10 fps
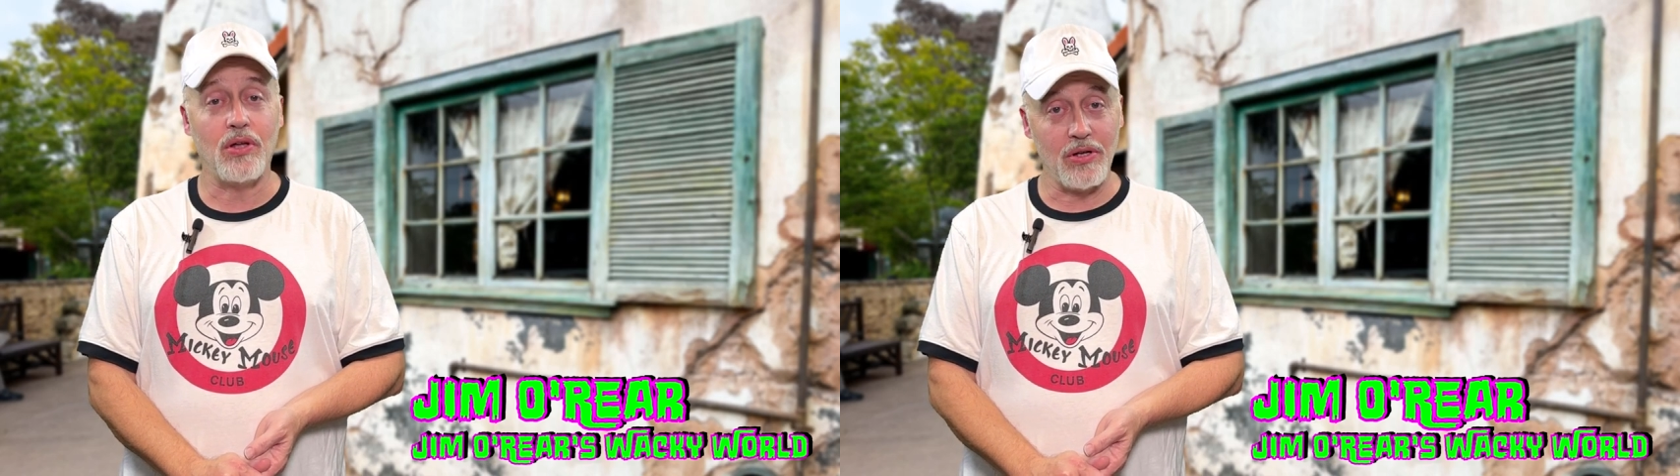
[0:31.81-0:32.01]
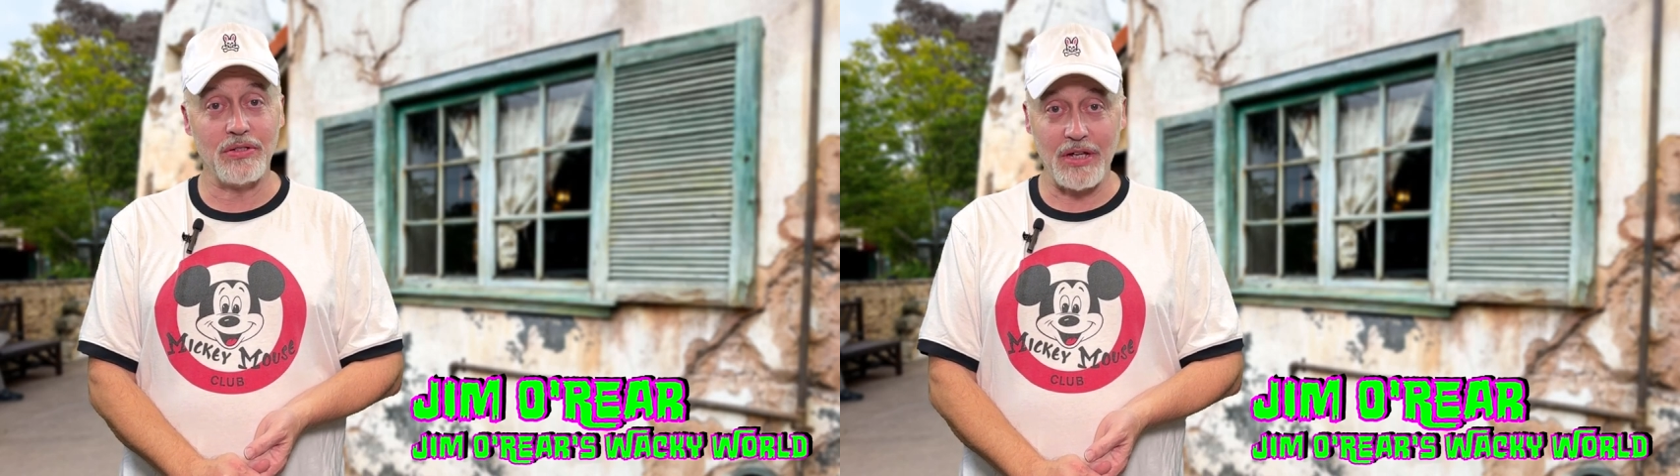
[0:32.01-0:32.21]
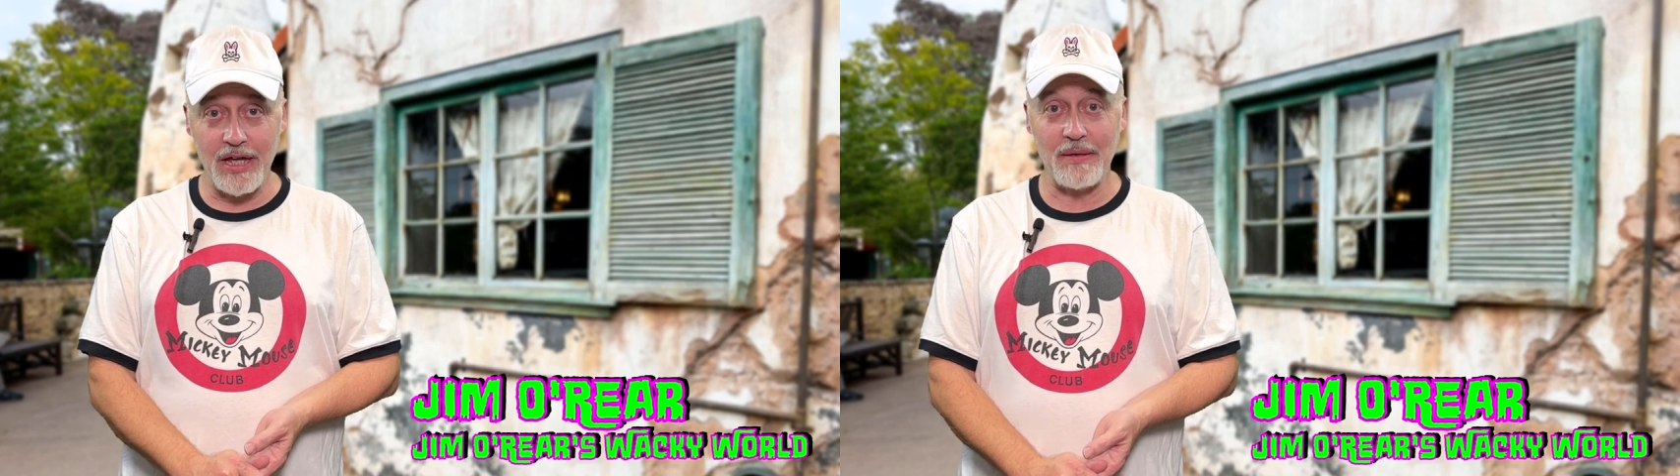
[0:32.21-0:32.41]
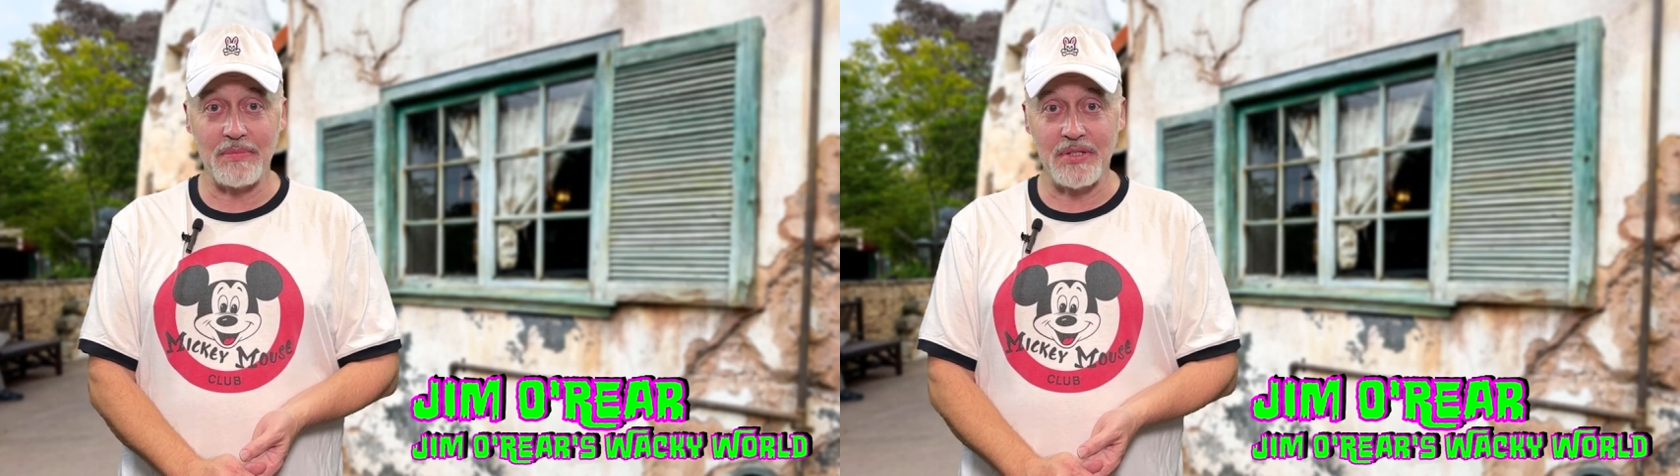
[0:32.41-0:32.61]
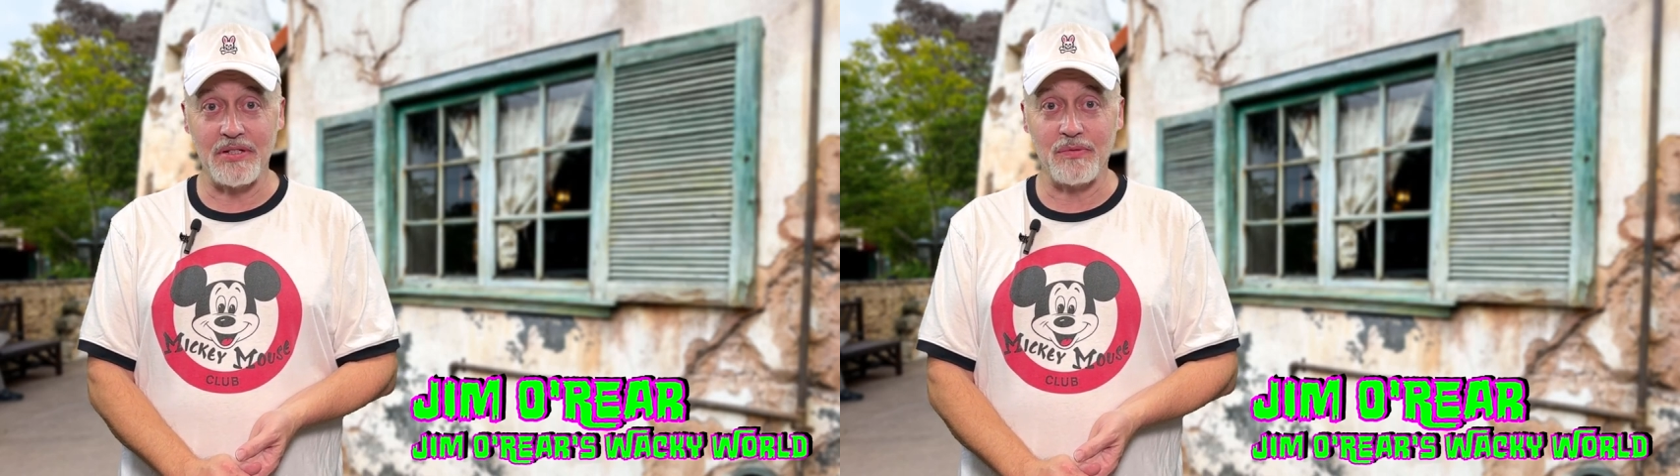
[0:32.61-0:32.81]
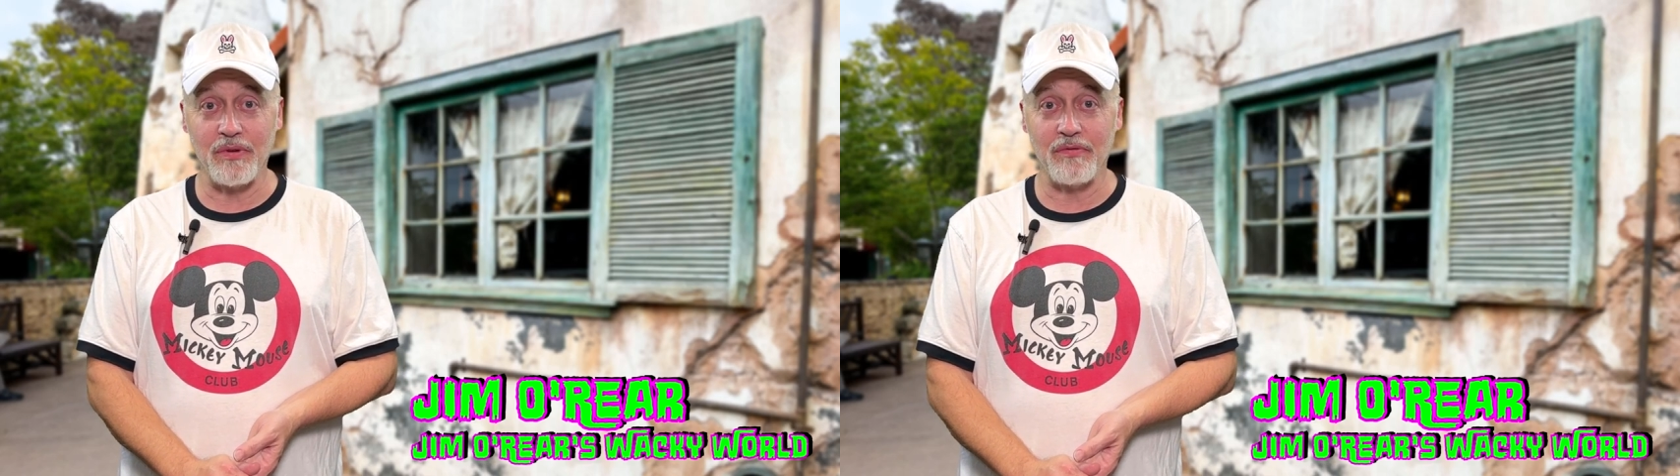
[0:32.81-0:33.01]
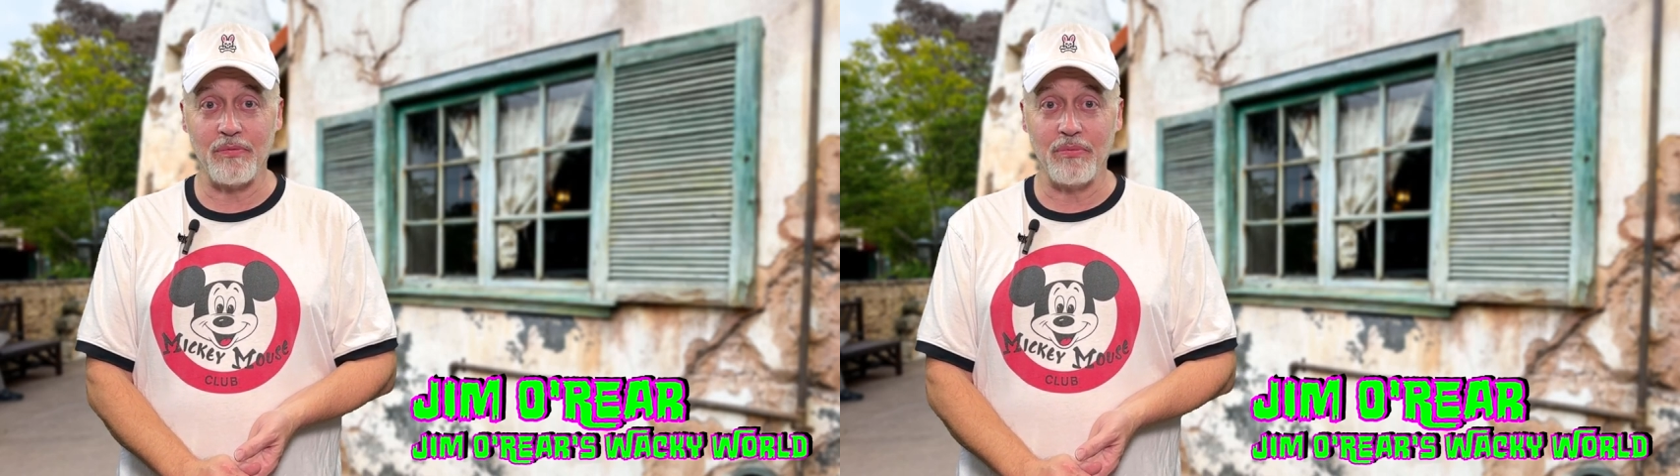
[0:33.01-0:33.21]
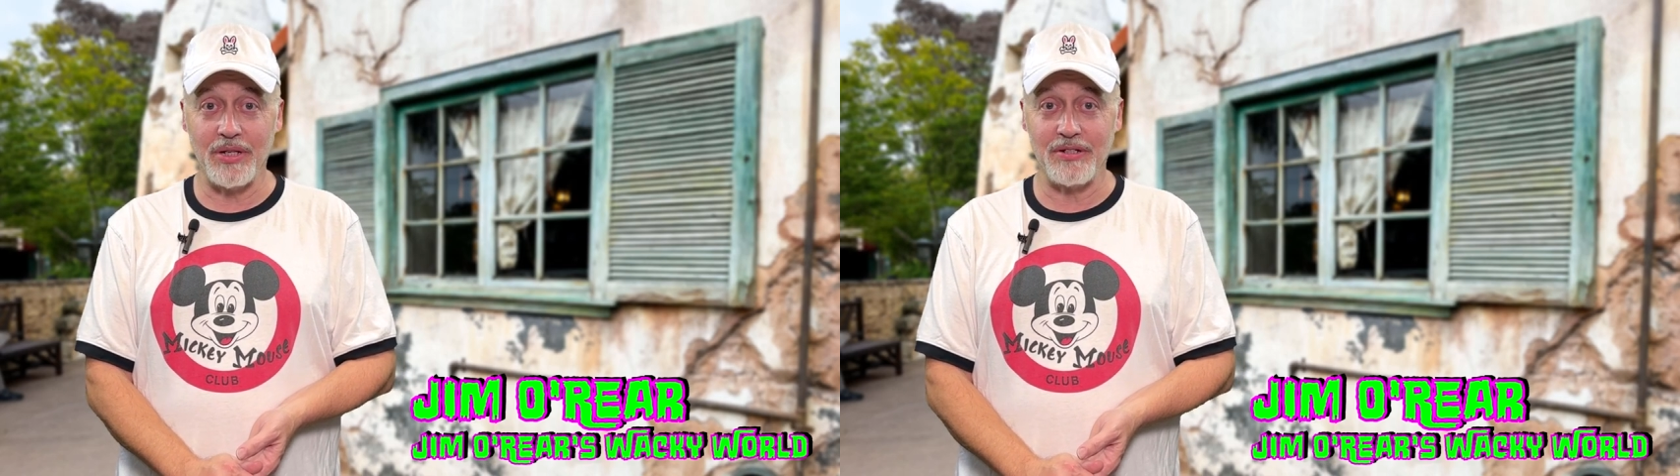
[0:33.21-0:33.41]
long time since we've
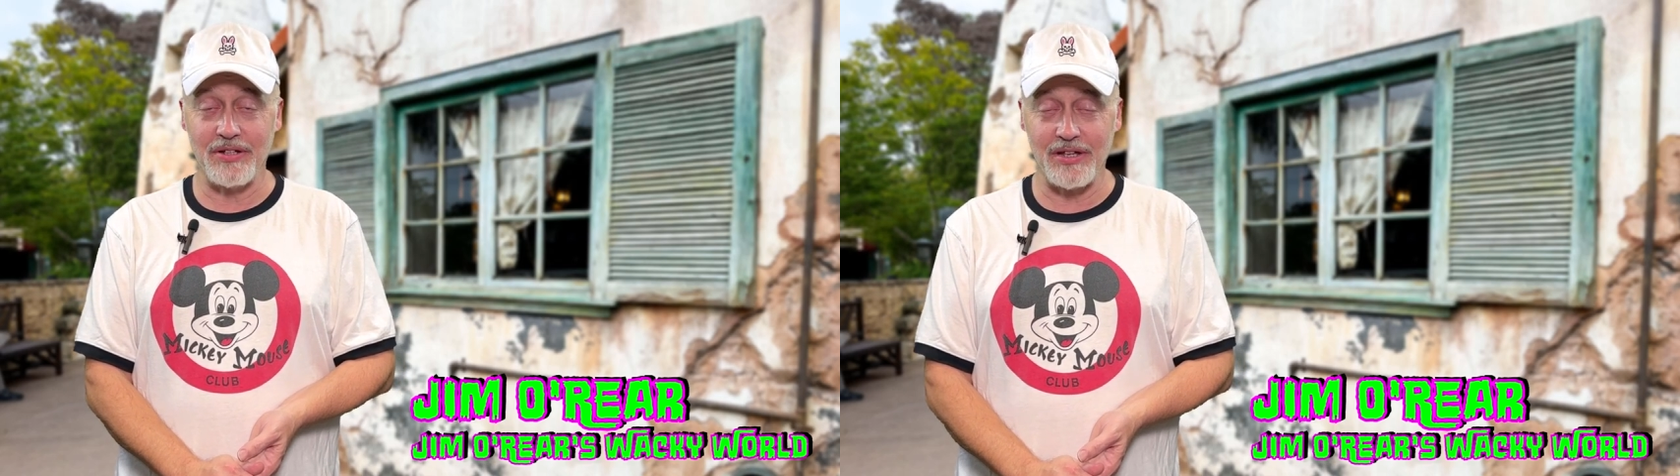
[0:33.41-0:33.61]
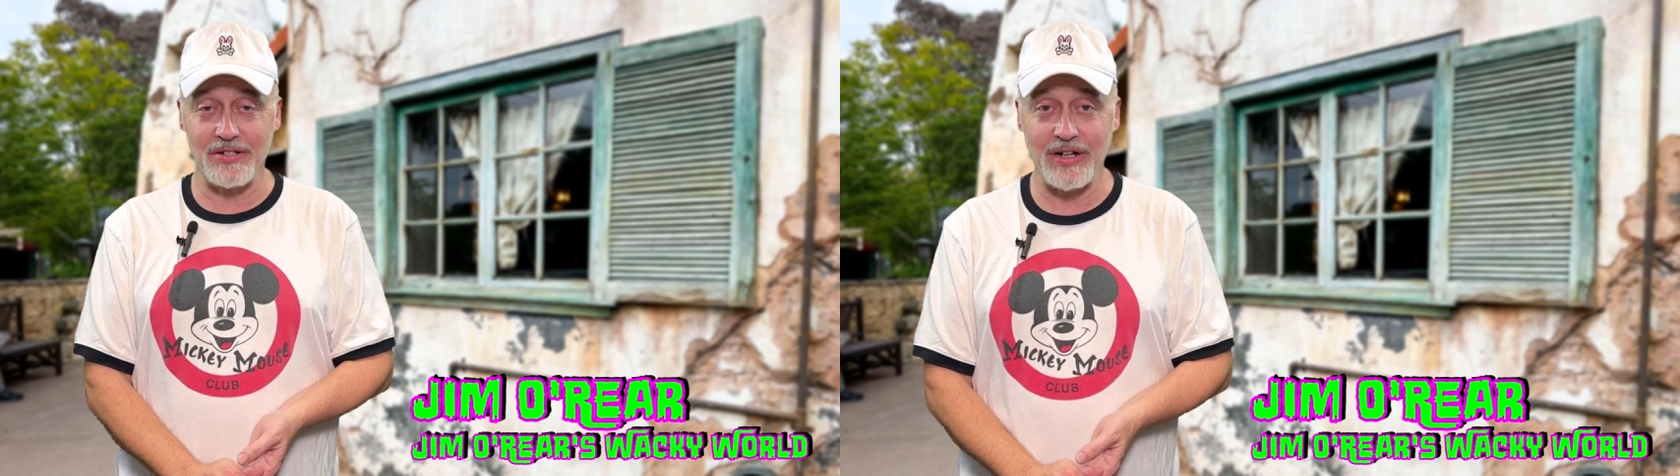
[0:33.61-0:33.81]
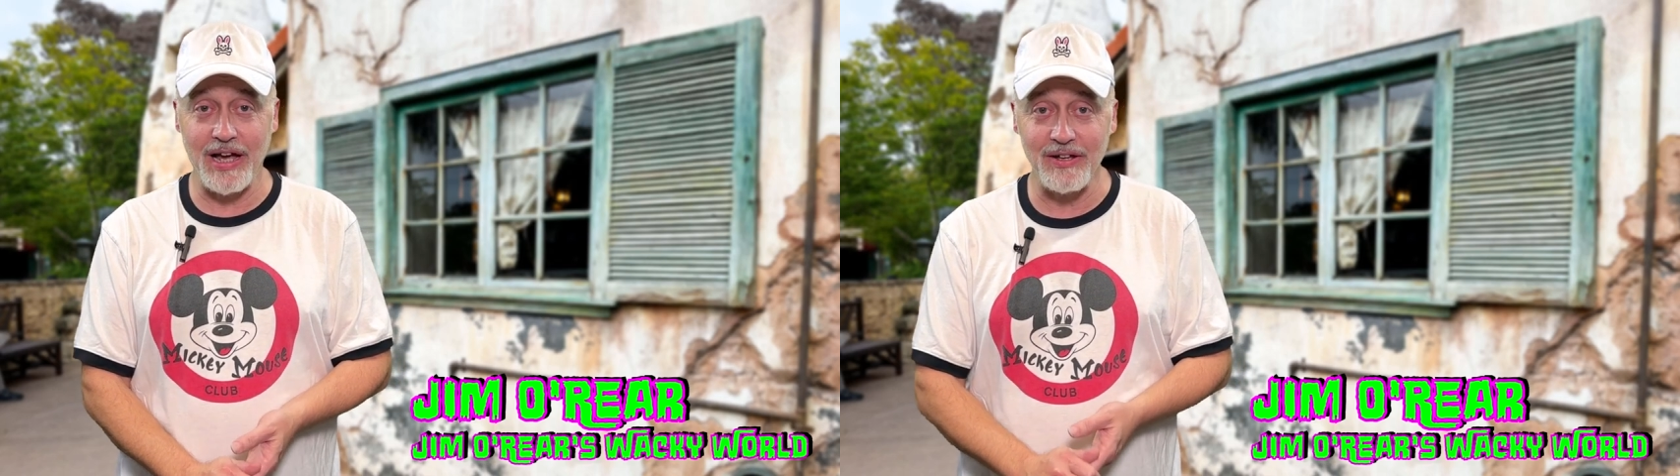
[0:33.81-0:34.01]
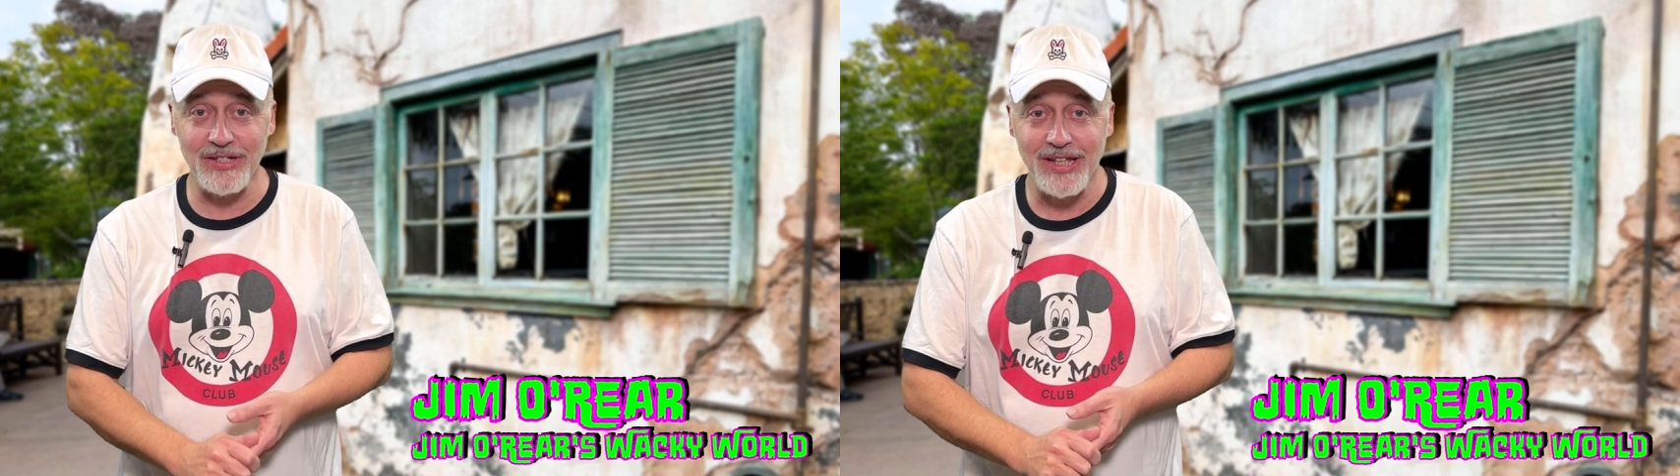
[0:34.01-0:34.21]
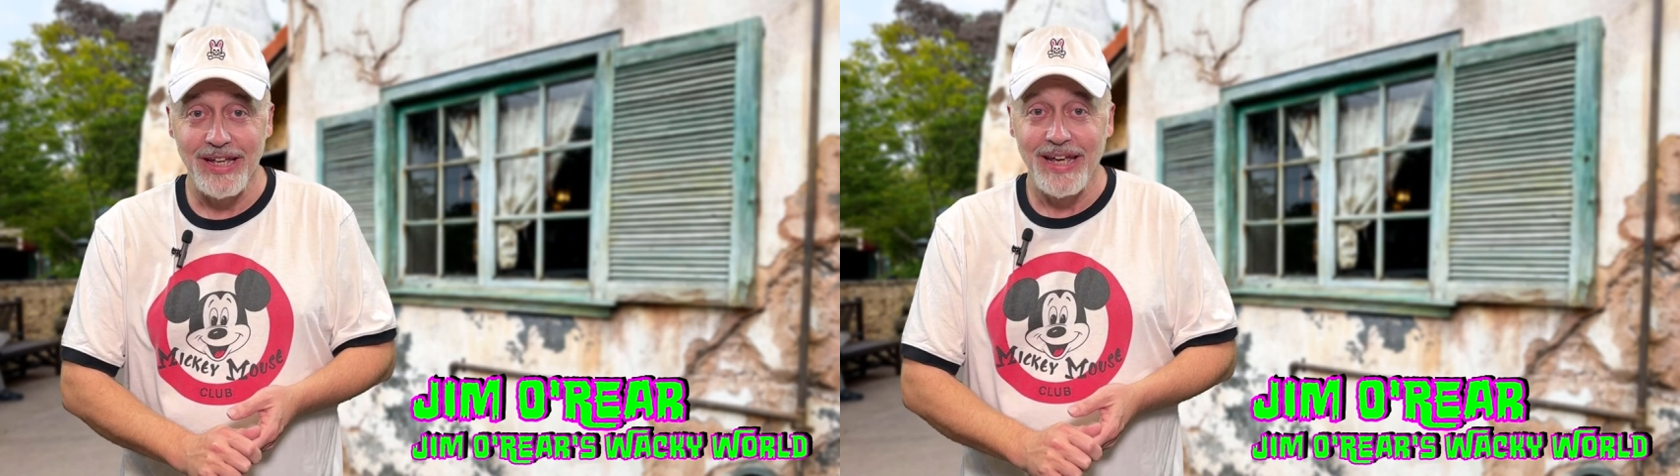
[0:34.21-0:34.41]
been to Tusker House.